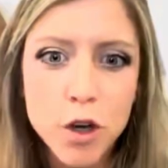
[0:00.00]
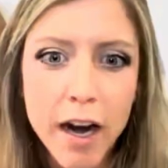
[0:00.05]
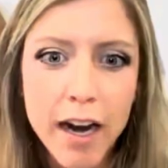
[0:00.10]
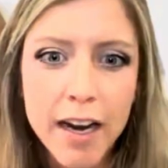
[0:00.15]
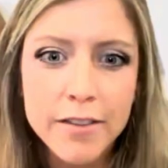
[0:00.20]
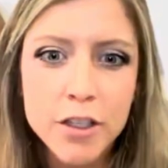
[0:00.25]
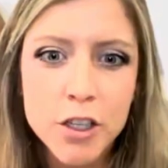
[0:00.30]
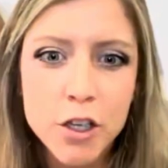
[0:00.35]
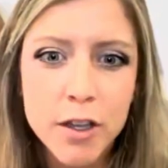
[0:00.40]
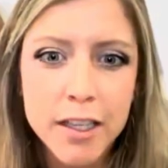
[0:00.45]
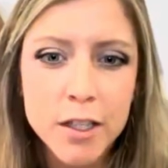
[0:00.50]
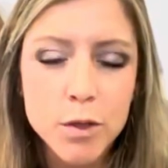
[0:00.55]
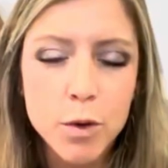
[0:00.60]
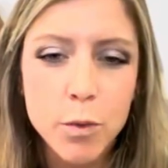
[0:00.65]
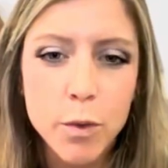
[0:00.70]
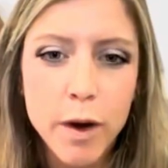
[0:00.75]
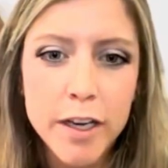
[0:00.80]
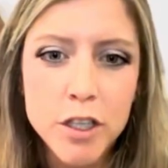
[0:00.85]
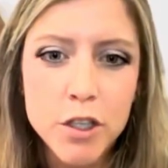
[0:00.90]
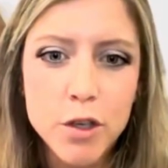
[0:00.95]
drives you. That's
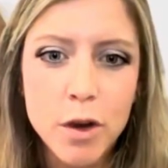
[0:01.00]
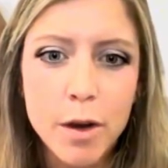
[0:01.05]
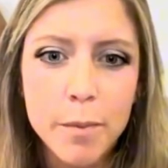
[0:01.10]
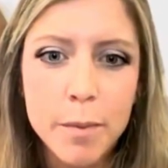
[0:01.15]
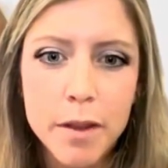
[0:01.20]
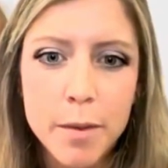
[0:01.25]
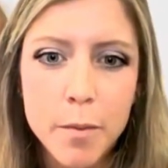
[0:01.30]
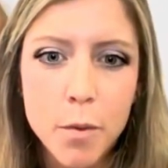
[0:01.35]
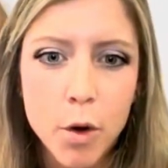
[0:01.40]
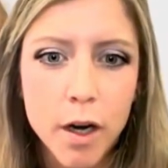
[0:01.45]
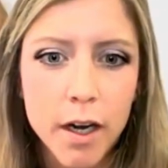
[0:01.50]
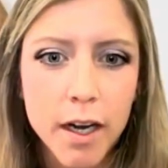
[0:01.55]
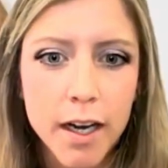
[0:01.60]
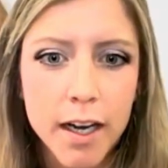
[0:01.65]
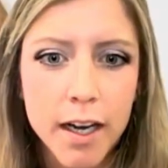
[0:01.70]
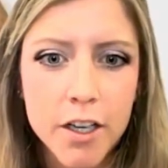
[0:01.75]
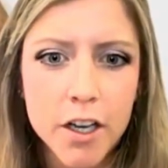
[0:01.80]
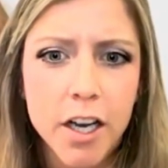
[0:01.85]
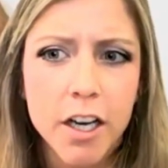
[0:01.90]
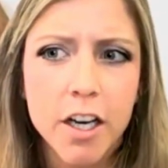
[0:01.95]
what wakes you up in the morning.
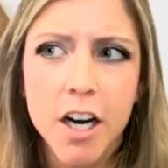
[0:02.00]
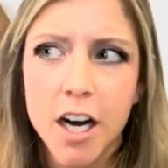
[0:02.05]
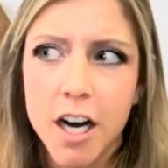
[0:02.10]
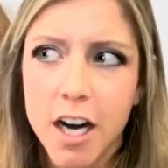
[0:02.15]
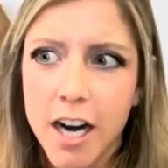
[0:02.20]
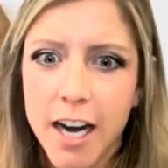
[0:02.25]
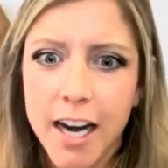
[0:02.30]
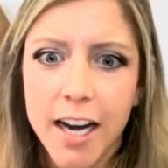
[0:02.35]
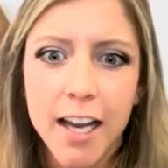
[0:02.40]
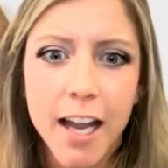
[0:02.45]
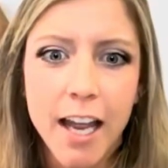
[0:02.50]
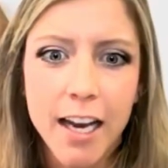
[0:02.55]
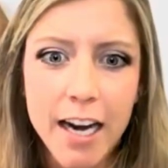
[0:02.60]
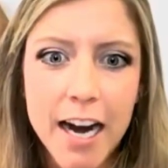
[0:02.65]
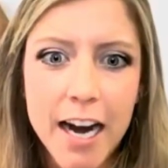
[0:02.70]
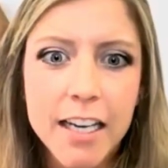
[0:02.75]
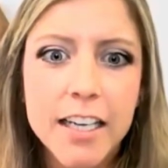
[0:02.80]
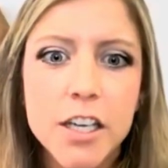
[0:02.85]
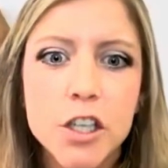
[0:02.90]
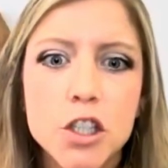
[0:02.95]
And you're like, all right, like
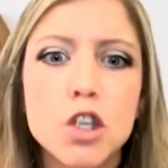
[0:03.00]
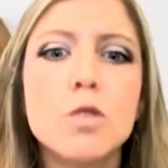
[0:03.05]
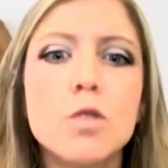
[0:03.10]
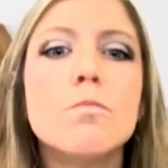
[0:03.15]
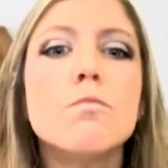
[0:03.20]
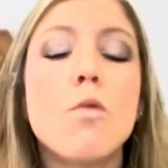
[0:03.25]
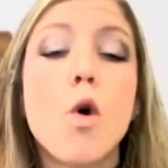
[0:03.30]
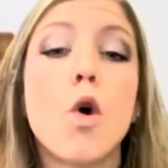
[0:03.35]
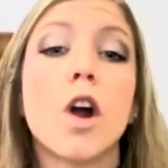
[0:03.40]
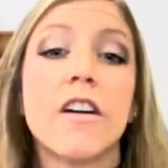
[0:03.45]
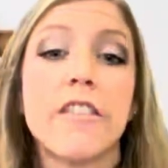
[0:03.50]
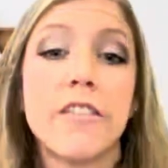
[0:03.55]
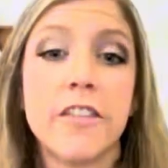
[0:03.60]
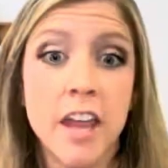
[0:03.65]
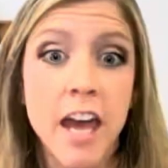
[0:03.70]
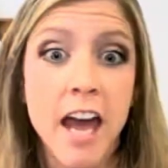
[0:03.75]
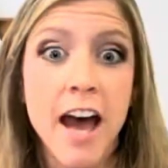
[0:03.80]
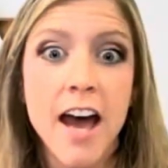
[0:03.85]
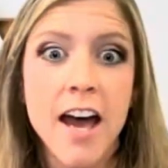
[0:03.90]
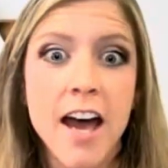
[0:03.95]
I need to do more of
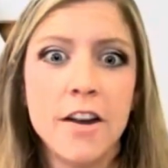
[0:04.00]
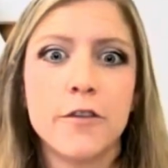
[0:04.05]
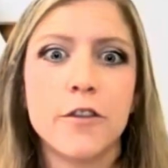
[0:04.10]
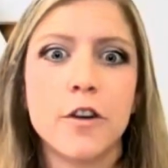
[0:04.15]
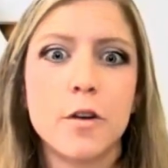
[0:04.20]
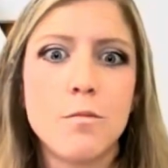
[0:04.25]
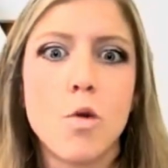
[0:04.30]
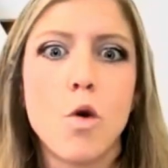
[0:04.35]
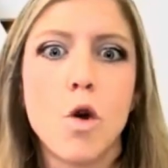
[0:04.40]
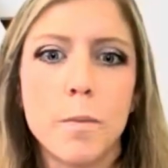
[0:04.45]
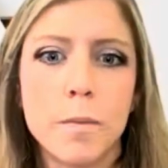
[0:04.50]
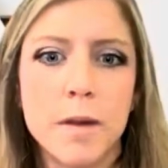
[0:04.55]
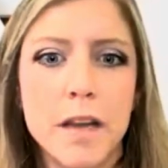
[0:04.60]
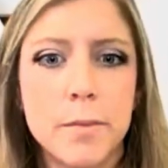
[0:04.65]
that for more